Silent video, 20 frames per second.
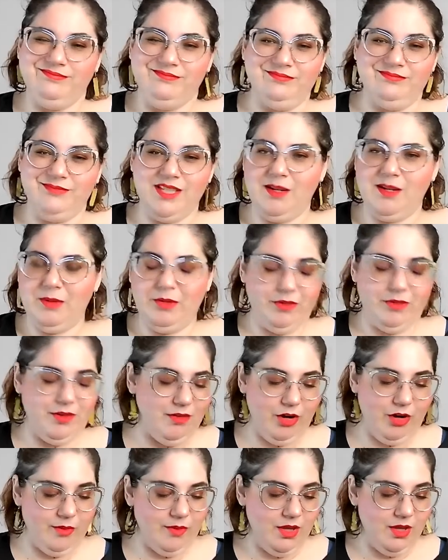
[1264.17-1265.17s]
it's not my
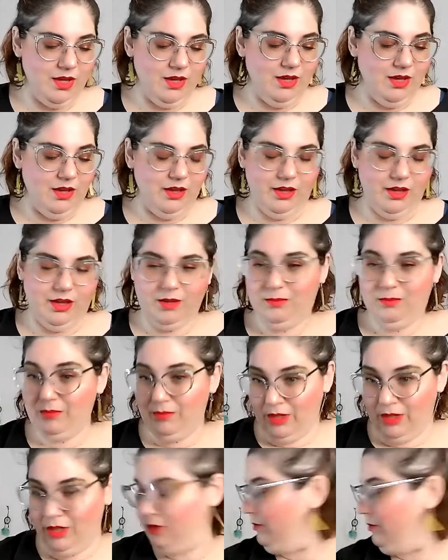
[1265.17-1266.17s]
favorite. Um,
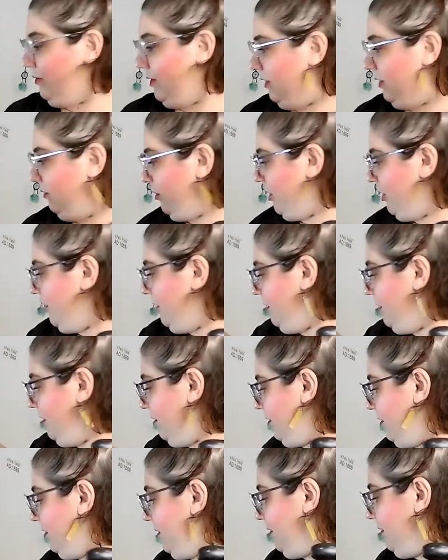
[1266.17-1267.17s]
my new favorite
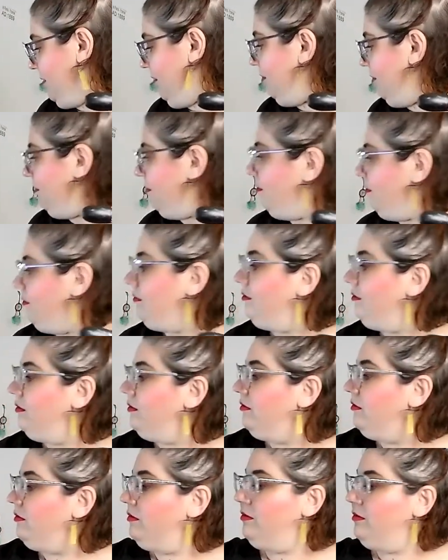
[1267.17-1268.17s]
is
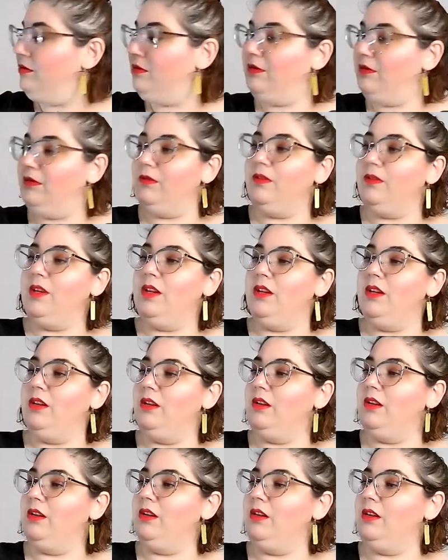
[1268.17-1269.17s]

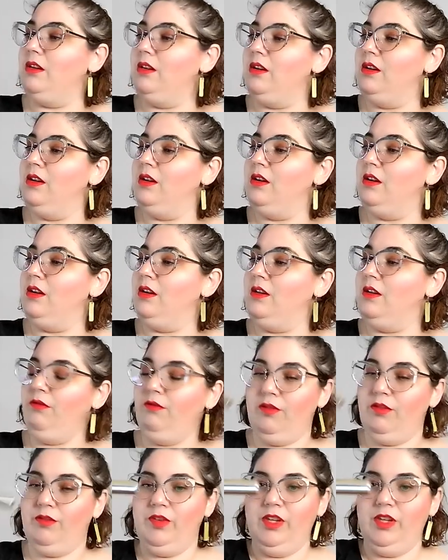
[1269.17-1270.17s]
the
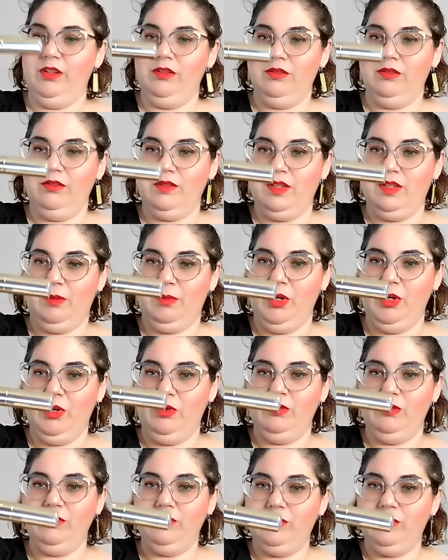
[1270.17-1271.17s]
Vivienne
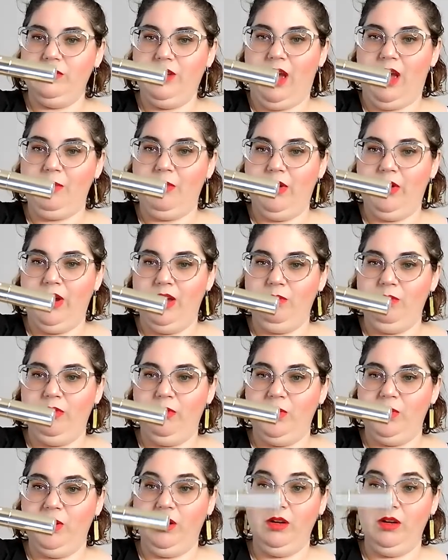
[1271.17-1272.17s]
Sabó Cabaret
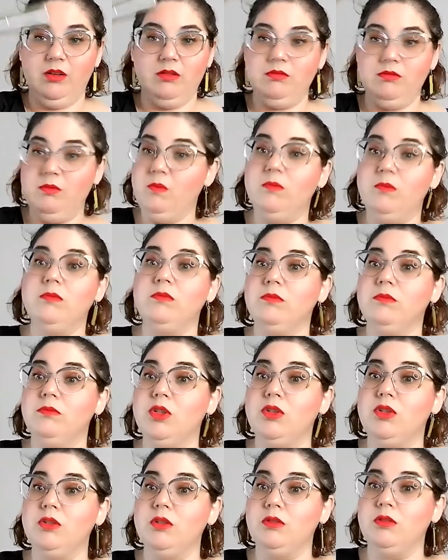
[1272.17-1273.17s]
Premiere
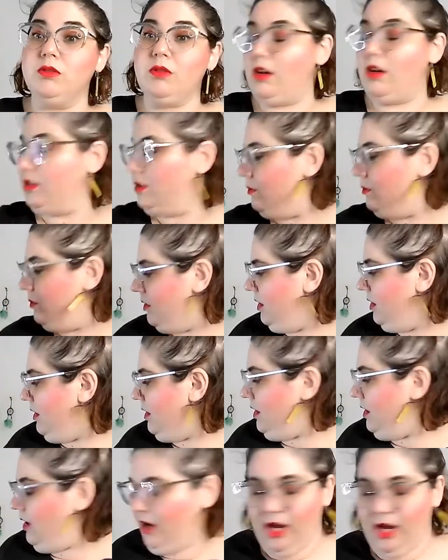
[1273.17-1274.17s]
is awesome.
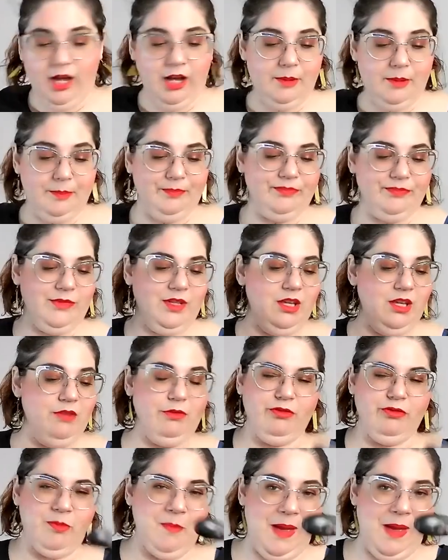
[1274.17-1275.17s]
Um,
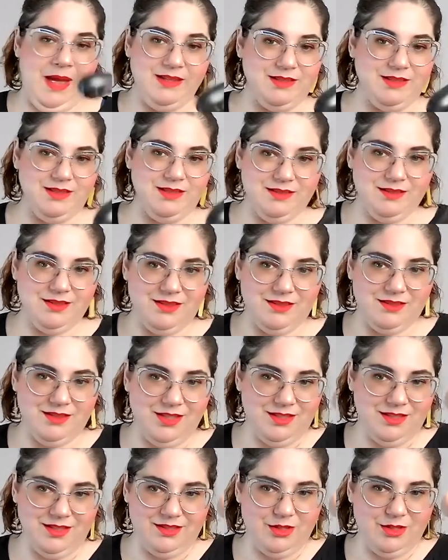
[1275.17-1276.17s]
even from Essence,
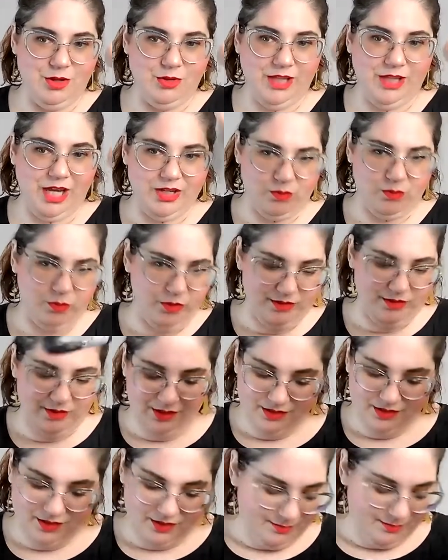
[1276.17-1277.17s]
this is no Lash
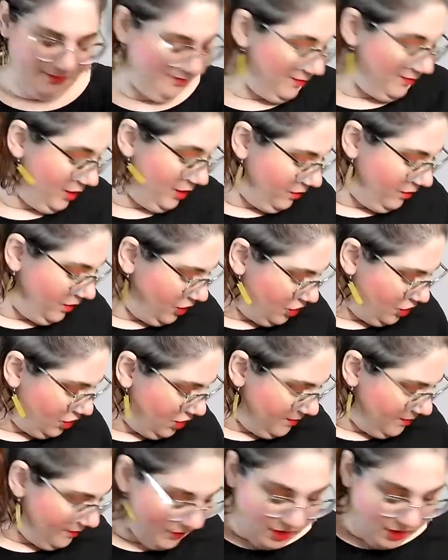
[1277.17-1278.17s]
Princess, but I finished
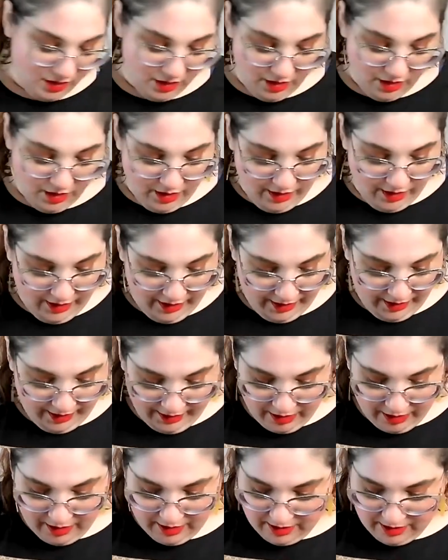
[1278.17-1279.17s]
it.
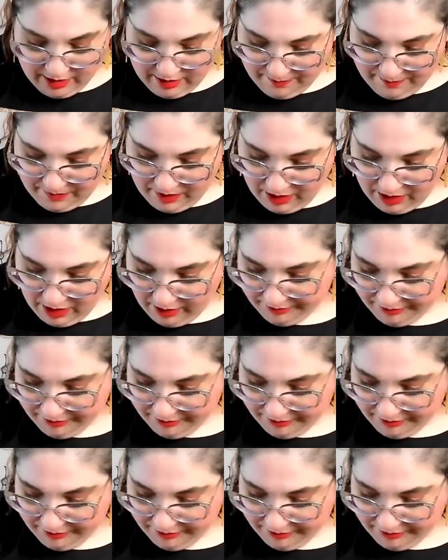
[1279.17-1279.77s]
Um,